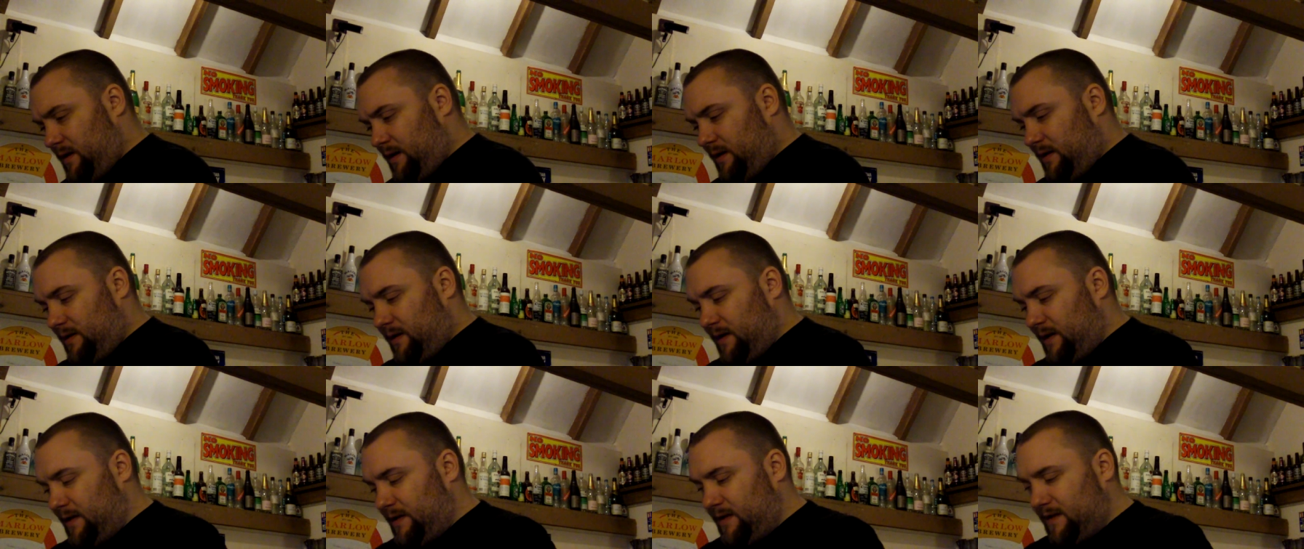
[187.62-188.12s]

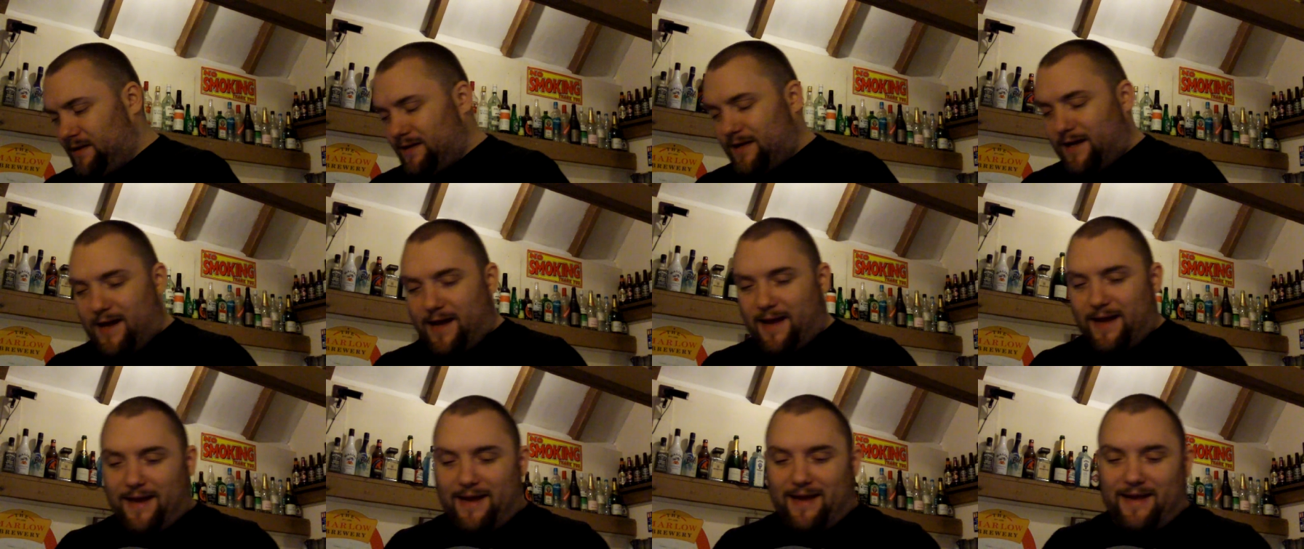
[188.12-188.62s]
This is
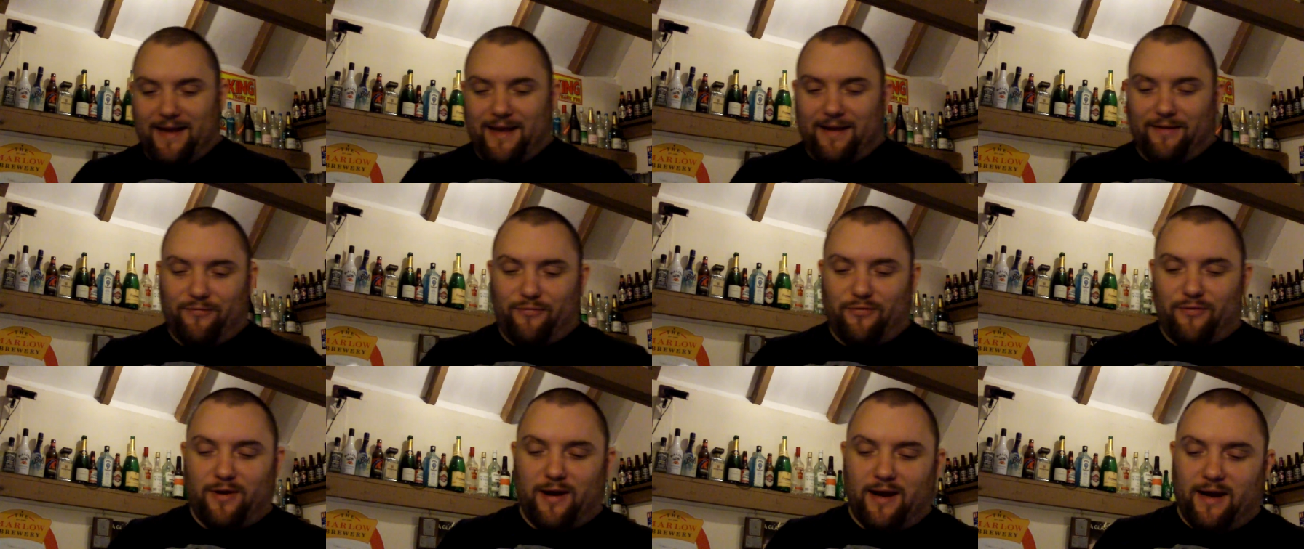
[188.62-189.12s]

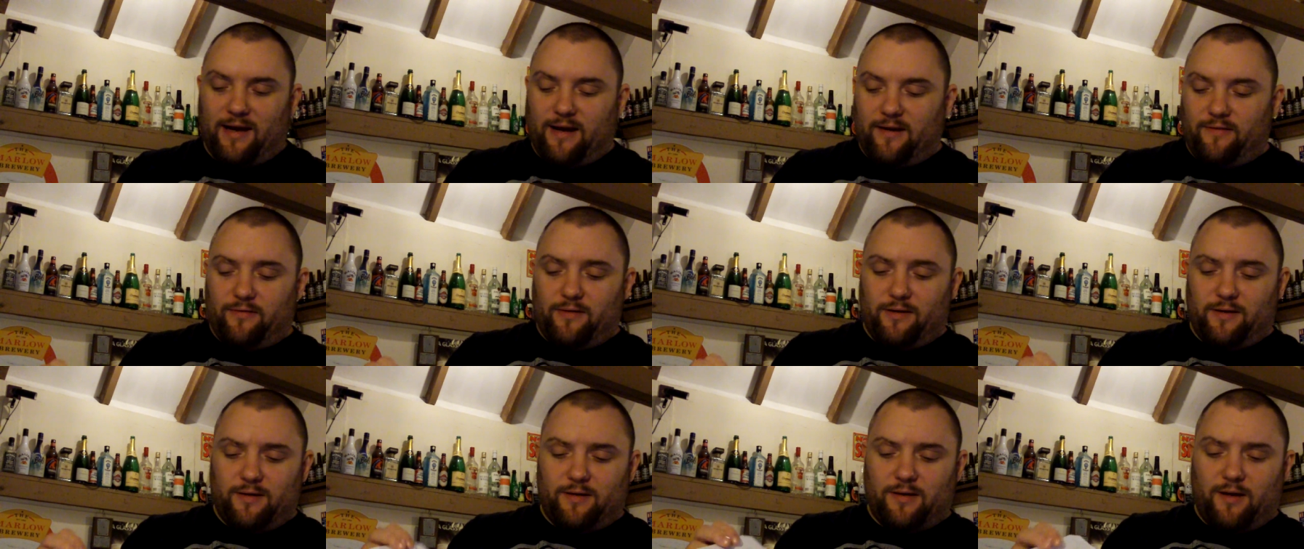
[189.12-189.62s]
three
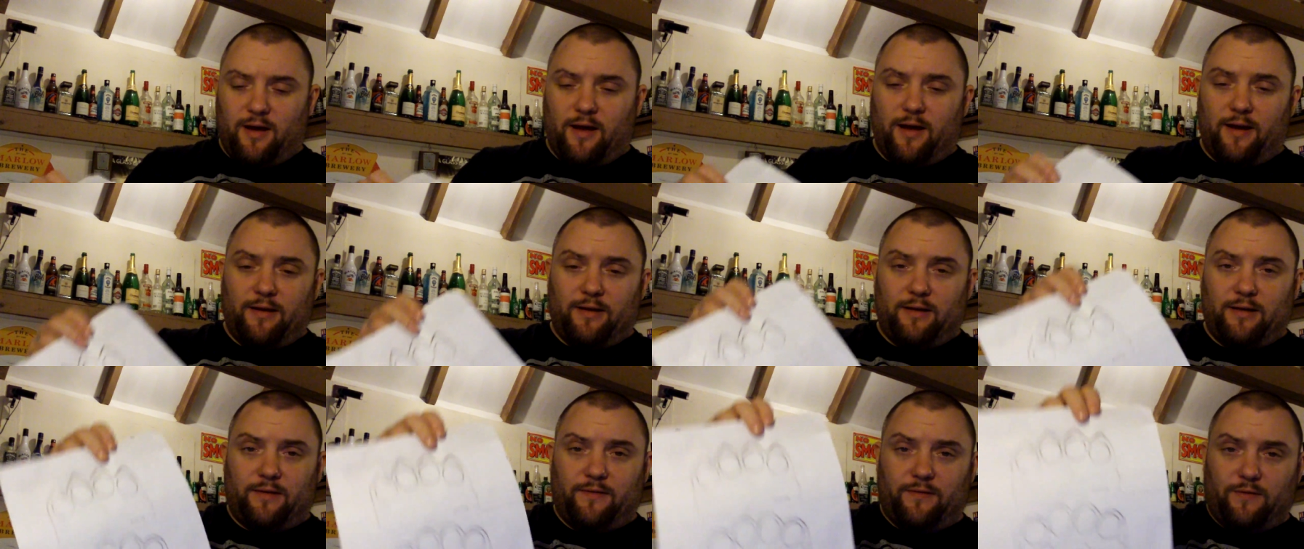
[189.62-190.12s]
different
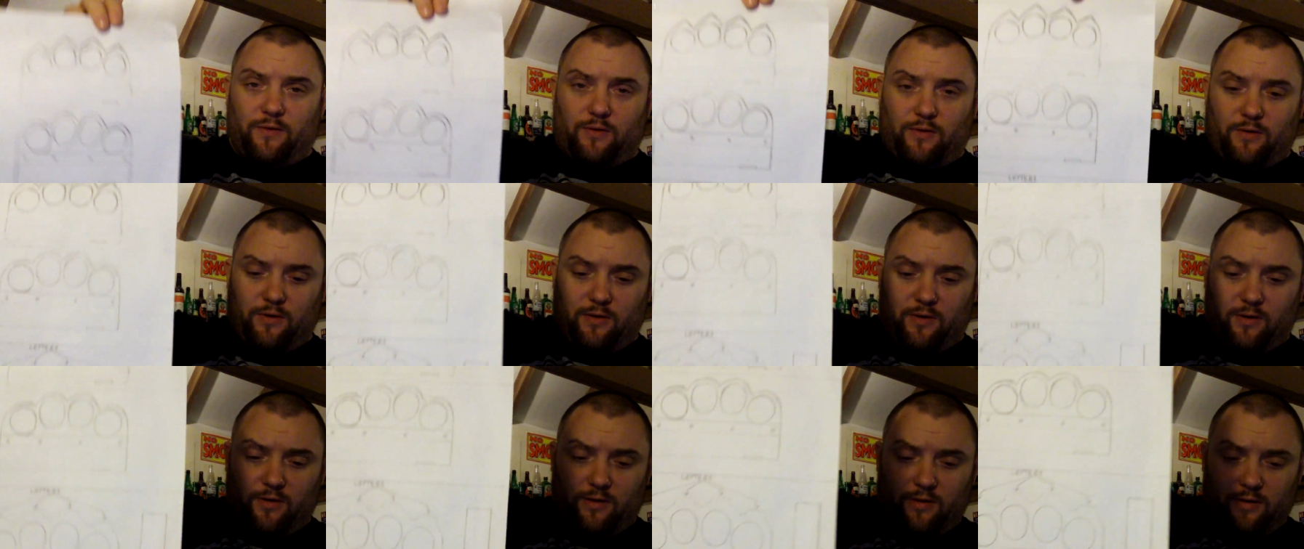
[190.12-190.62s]
designs
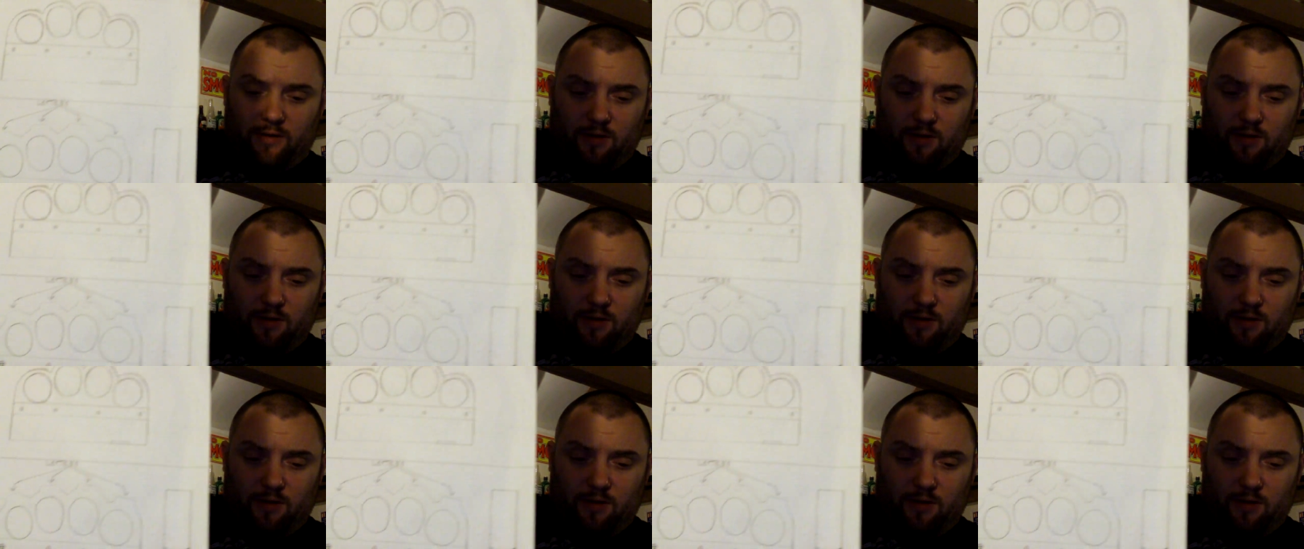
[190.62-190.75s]
for